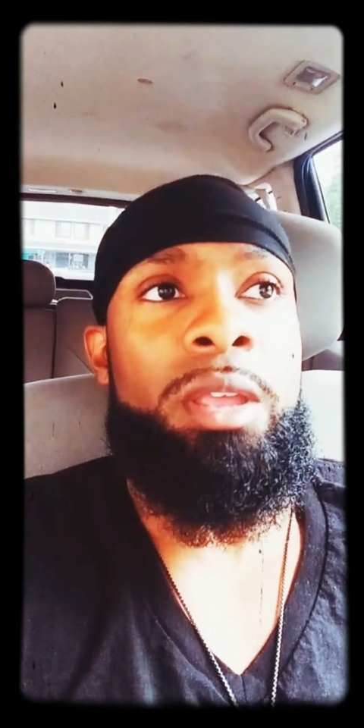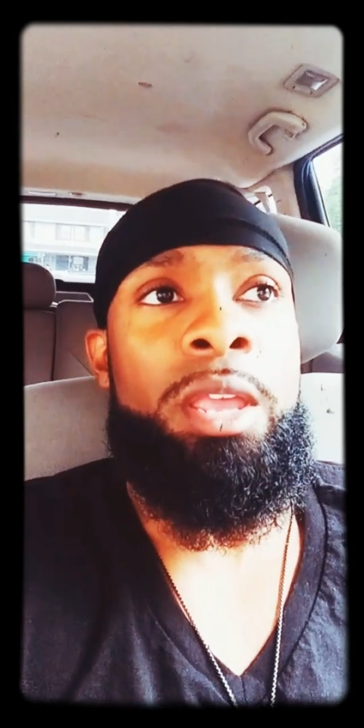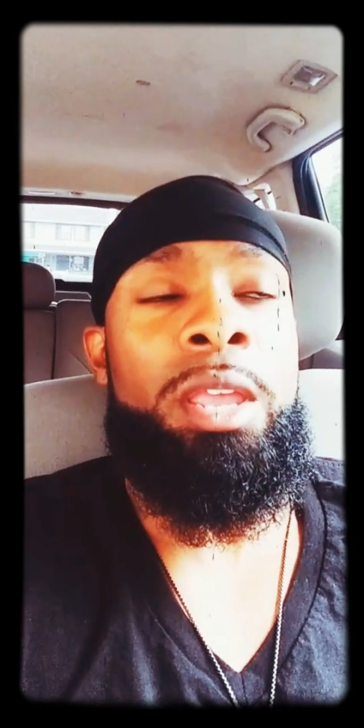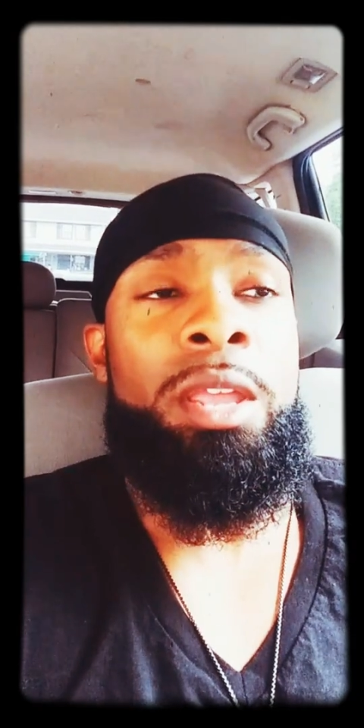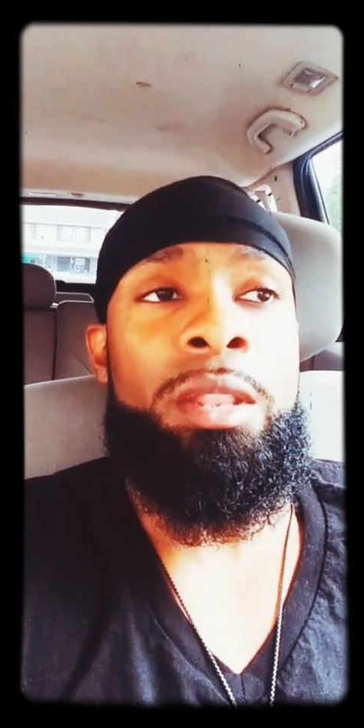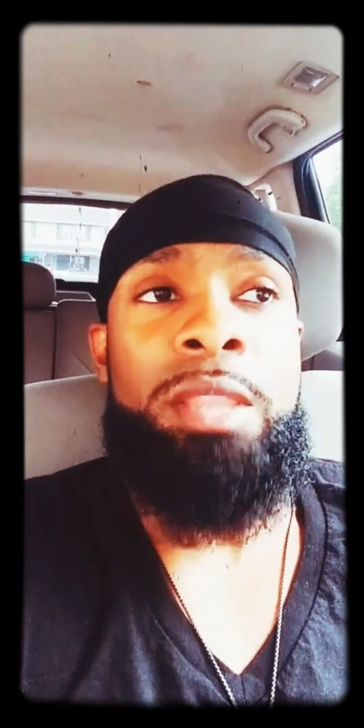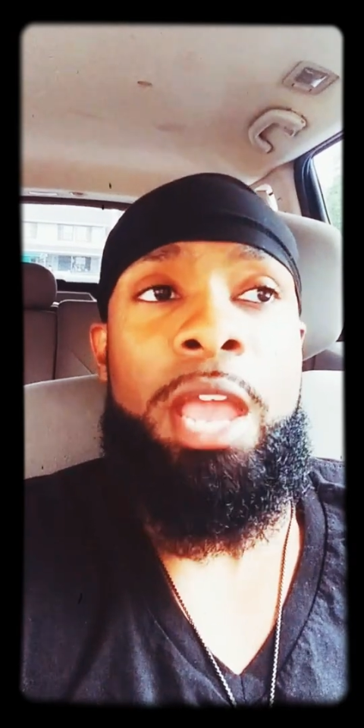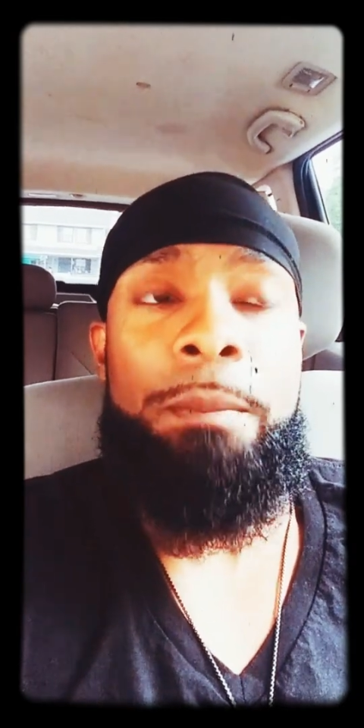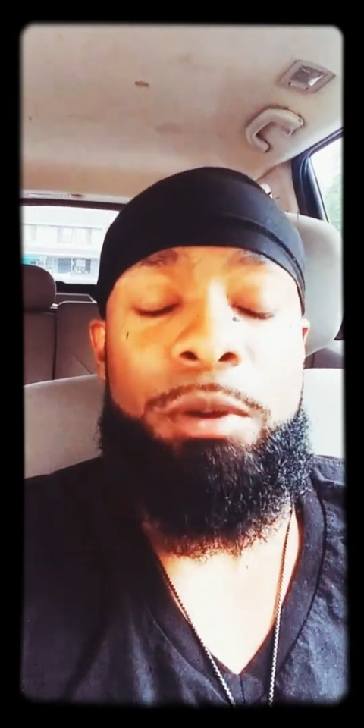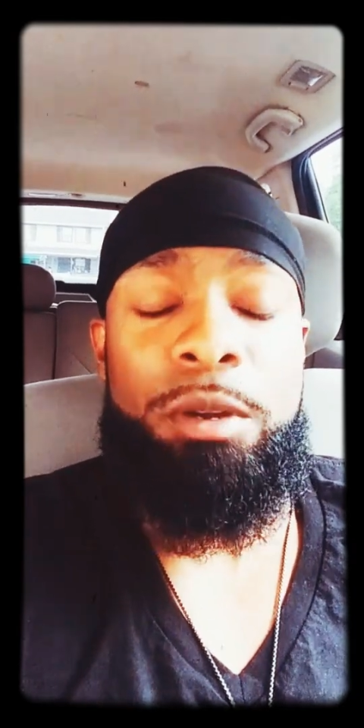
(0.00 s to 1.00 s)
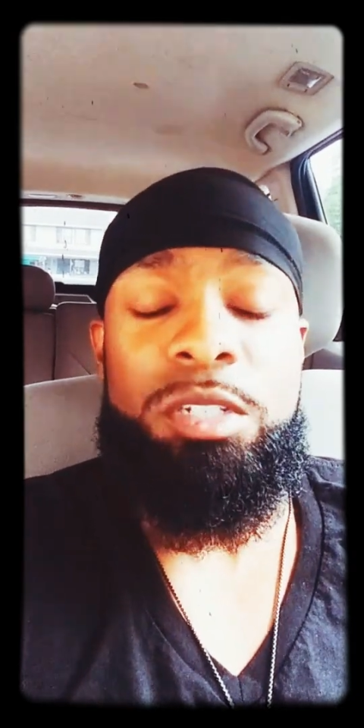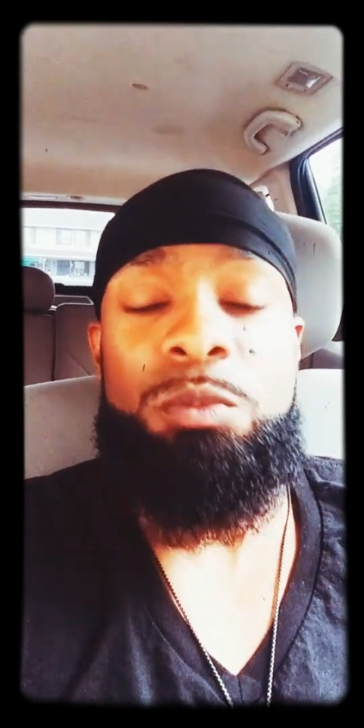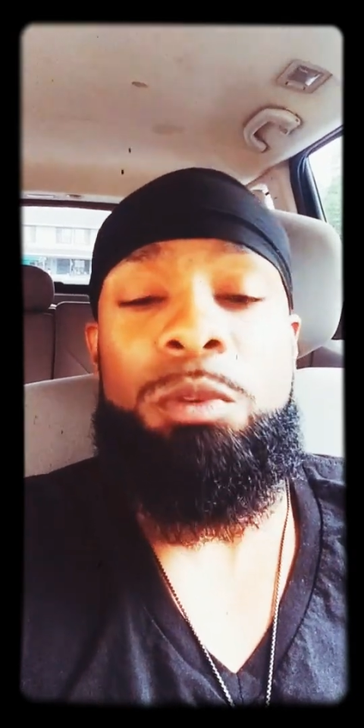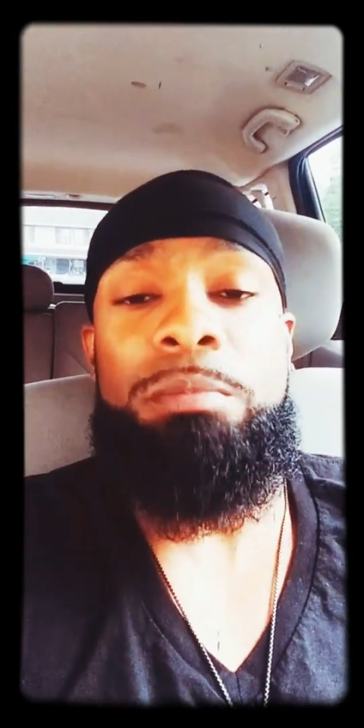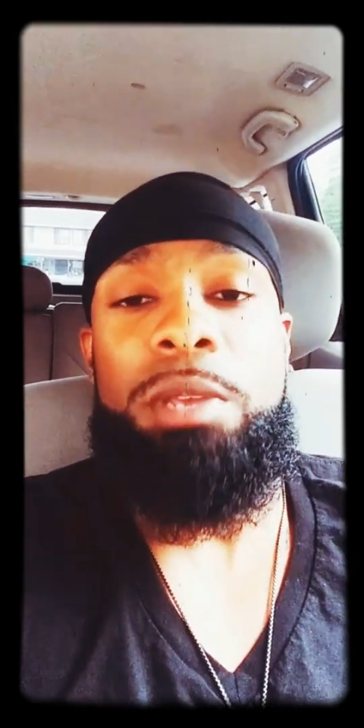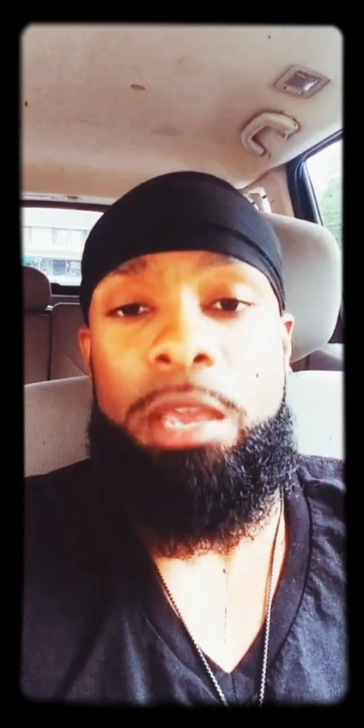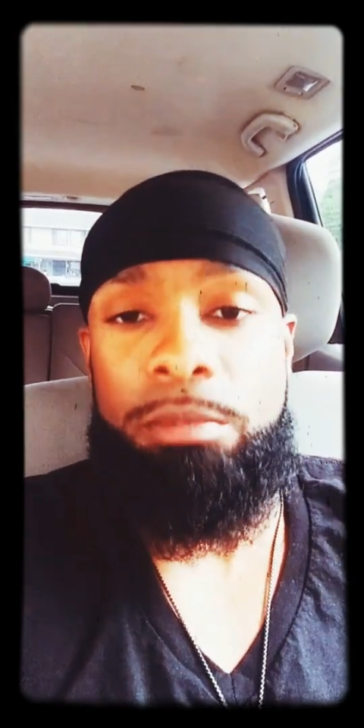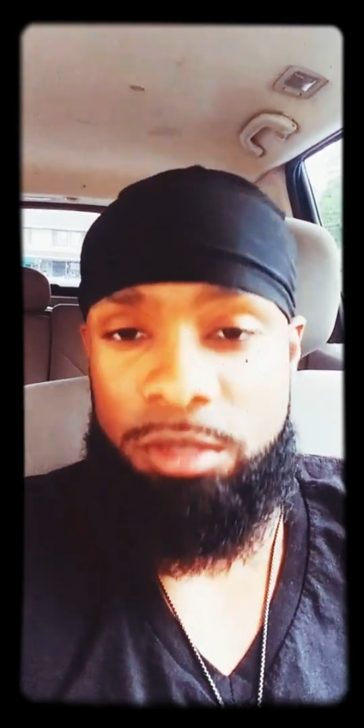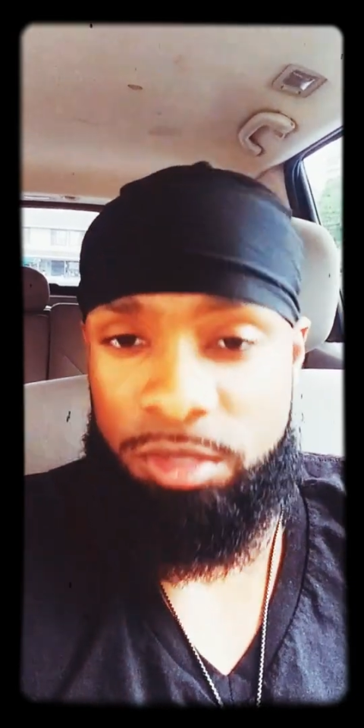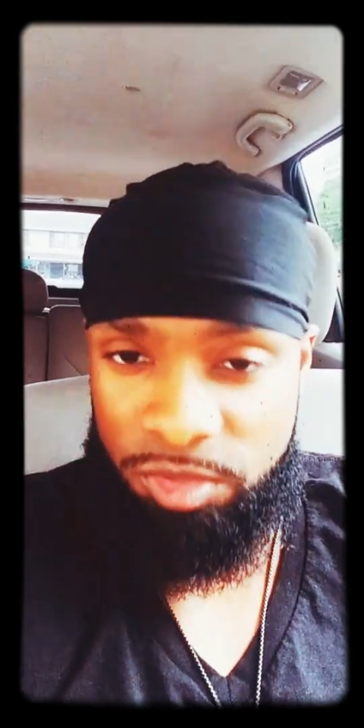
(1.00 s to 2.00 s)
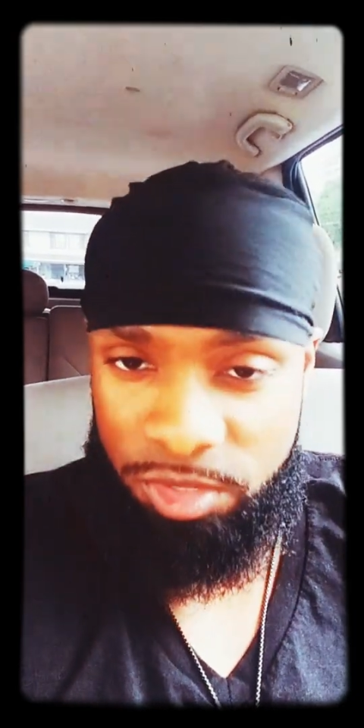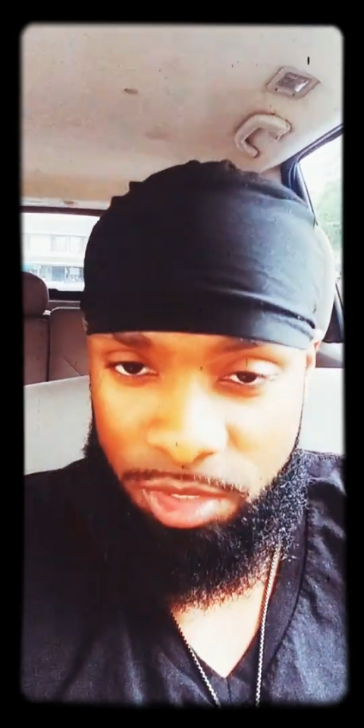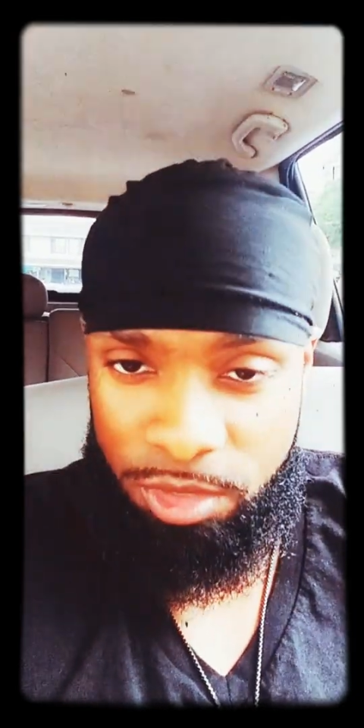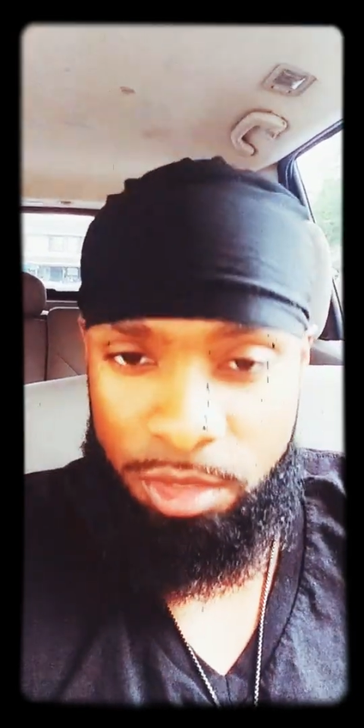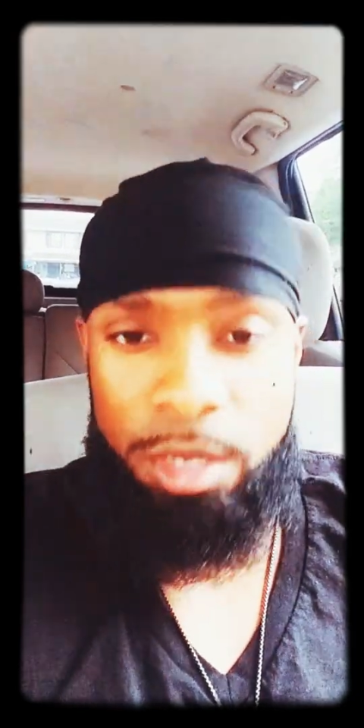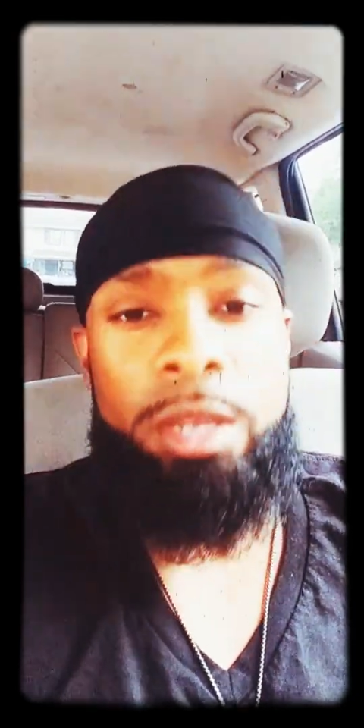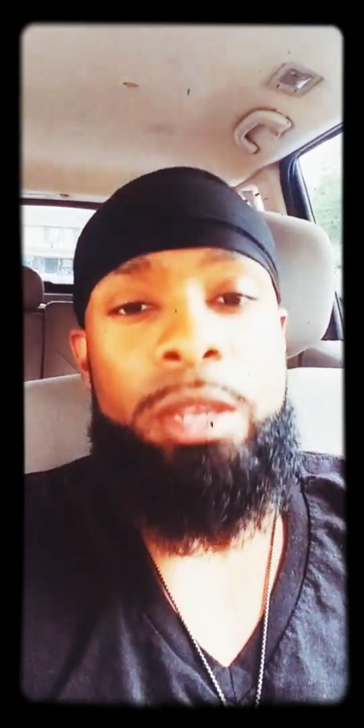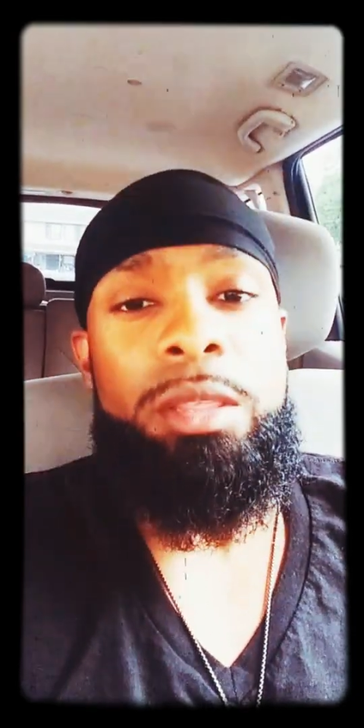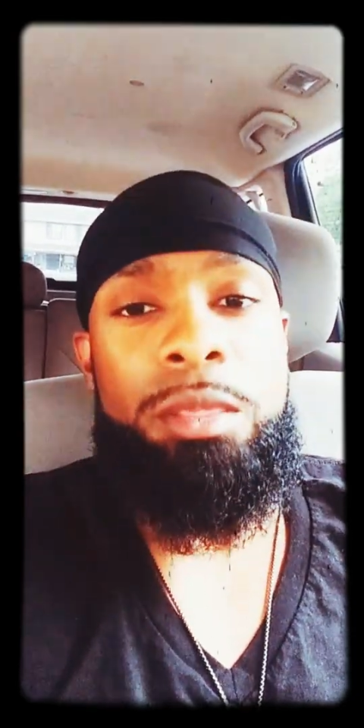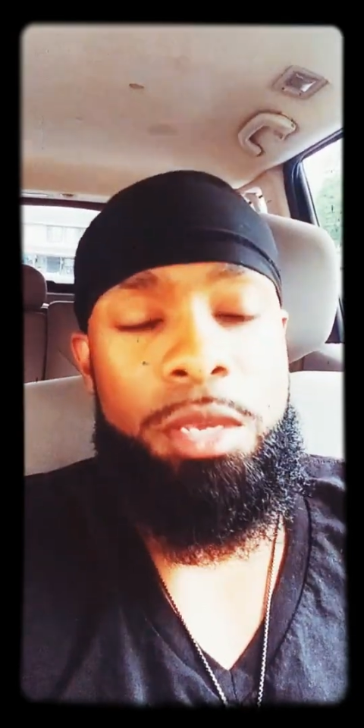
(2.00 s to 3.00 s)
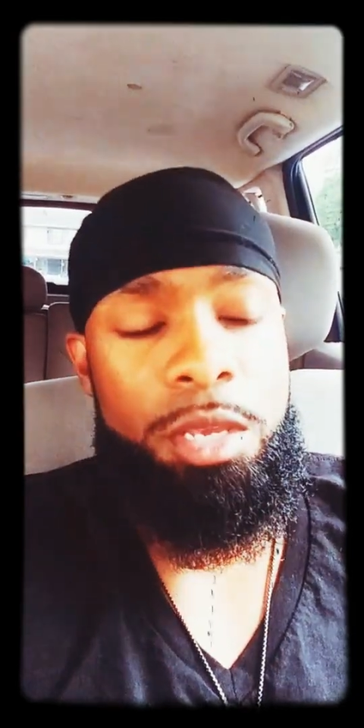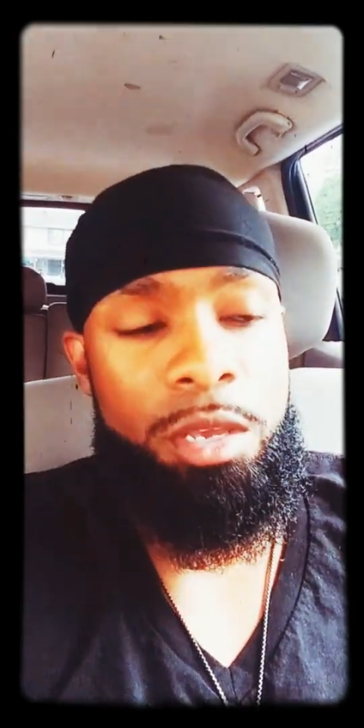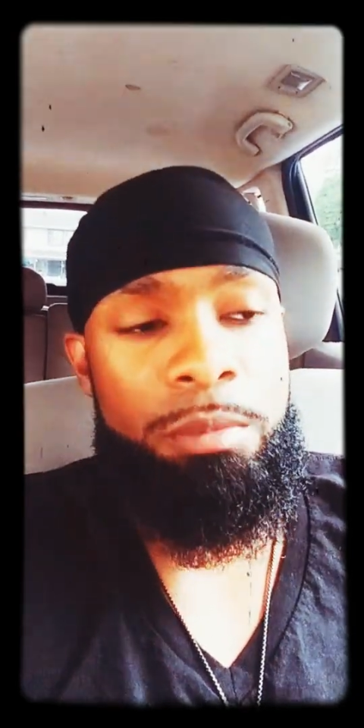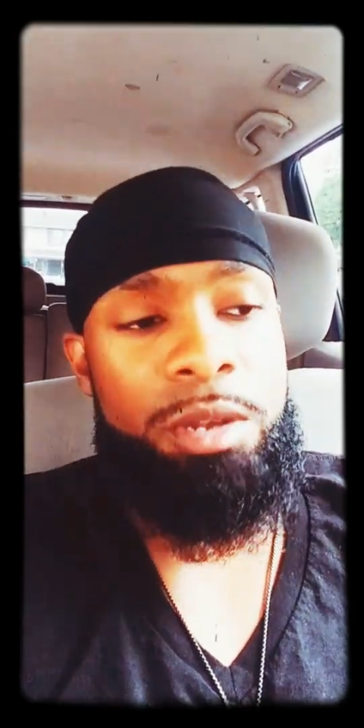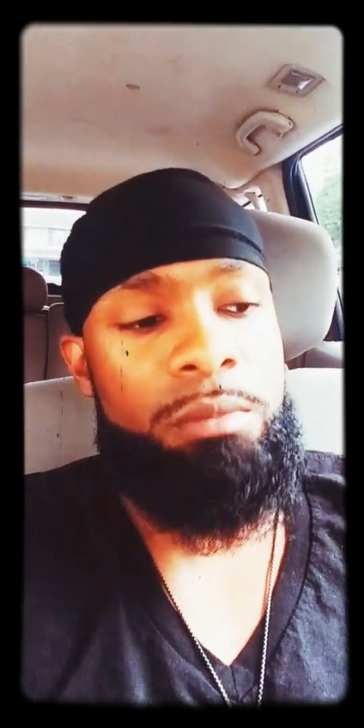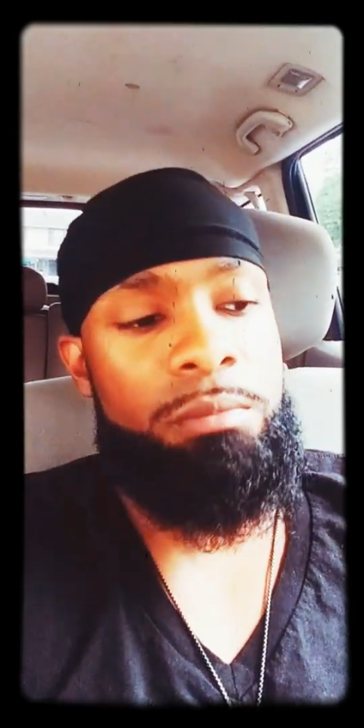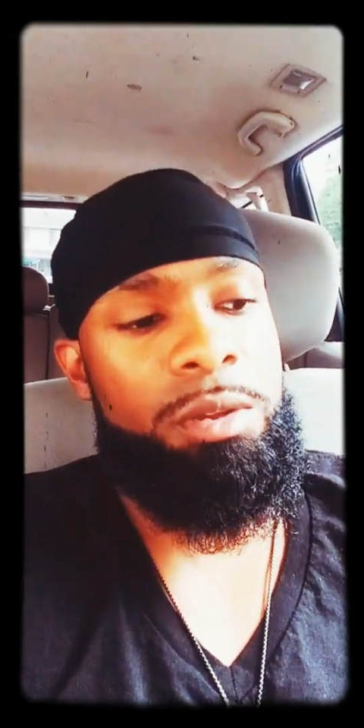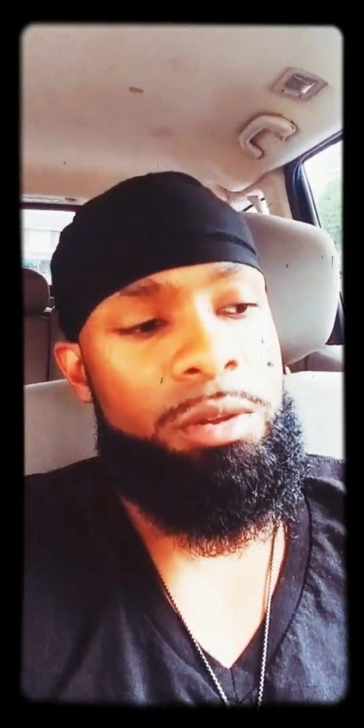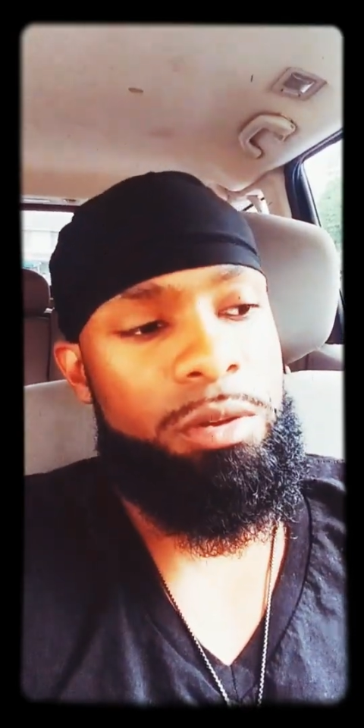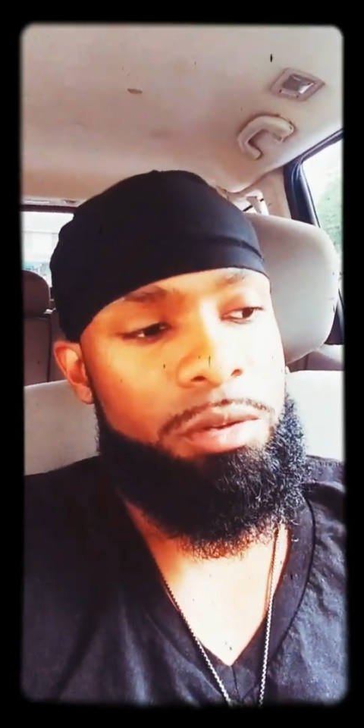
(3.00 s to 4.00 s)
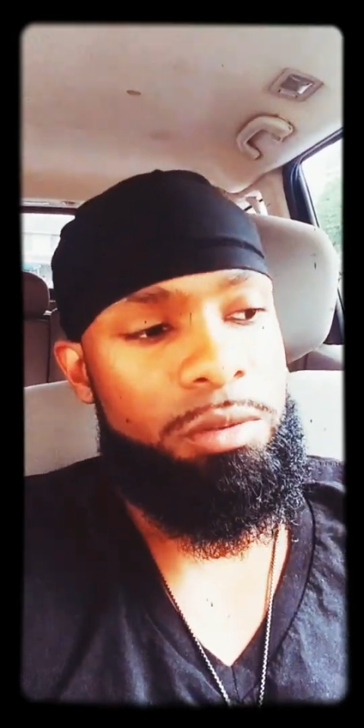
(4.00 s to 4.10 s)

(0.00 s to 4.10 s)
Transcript: and that person would be able to see them in the mirror.